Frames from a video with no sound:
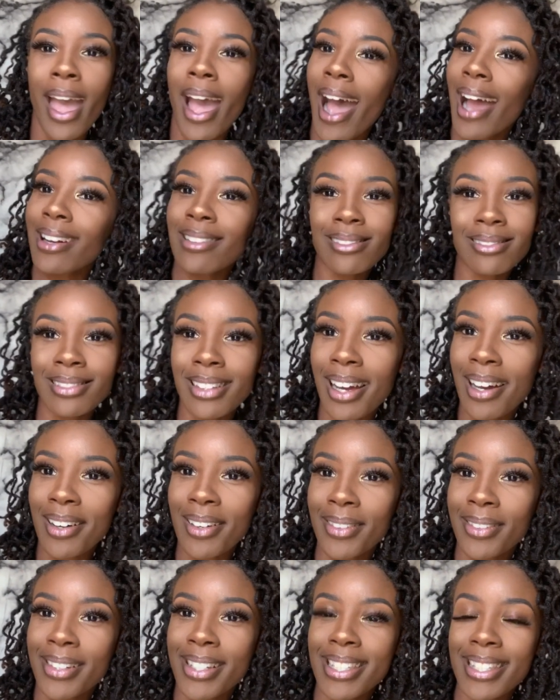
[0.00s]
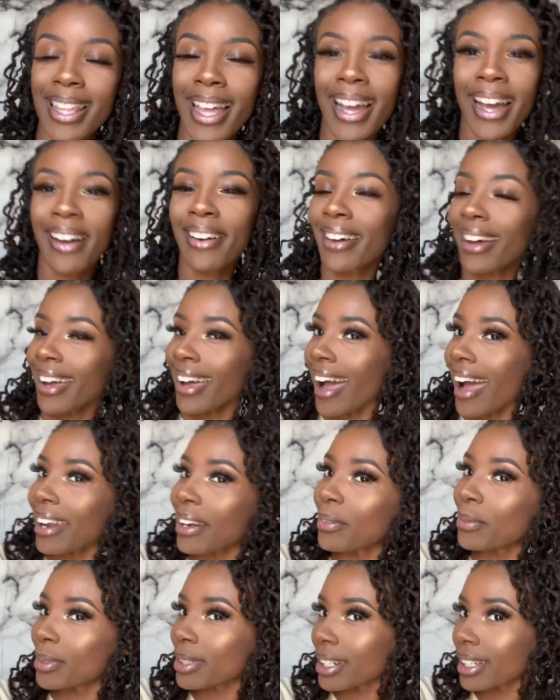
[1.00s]
I don't know. It's like, okay, I
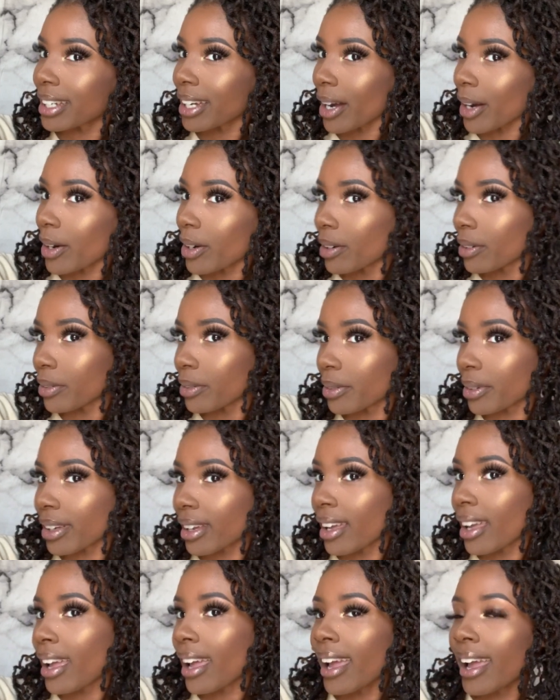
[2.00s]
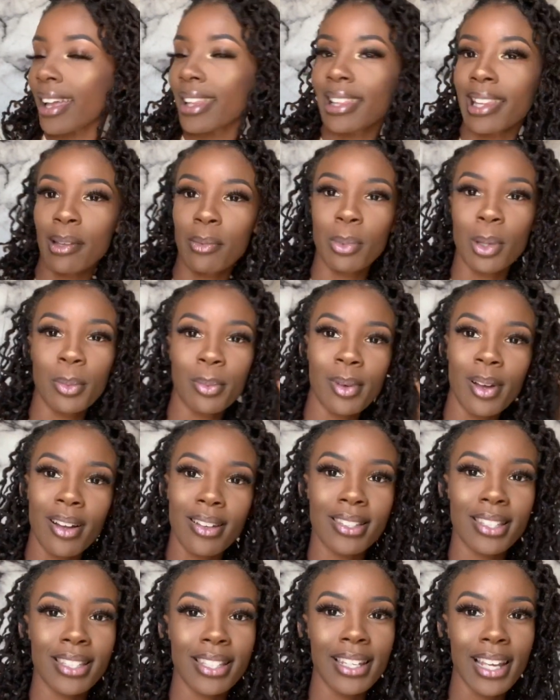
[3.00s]
don't want to go and then people
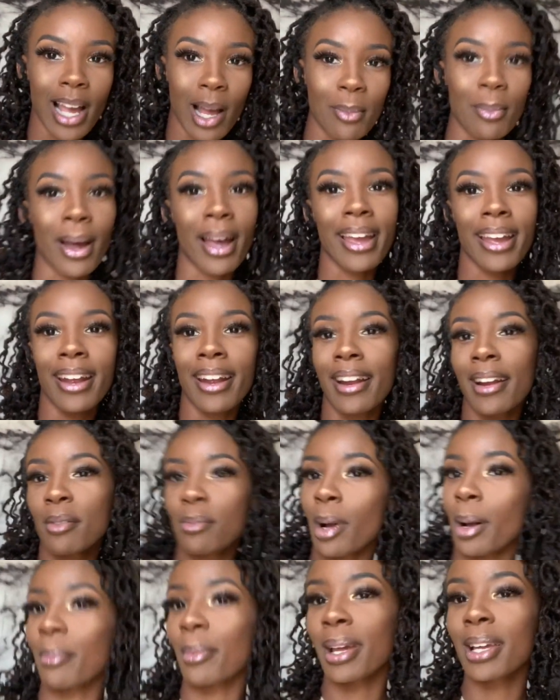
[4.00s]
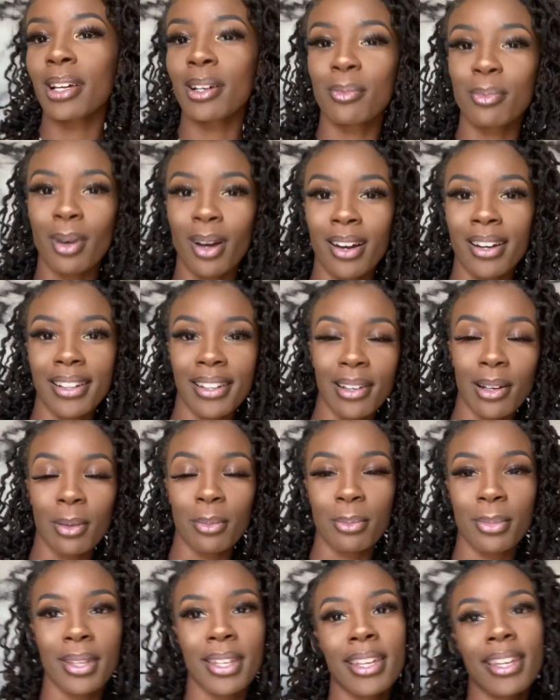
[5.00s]
gonna see how my hair and my makeup already gonna
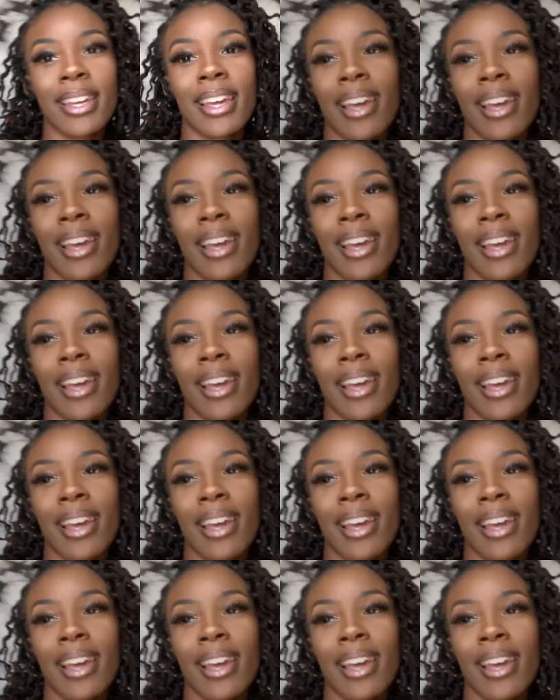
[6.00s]
be.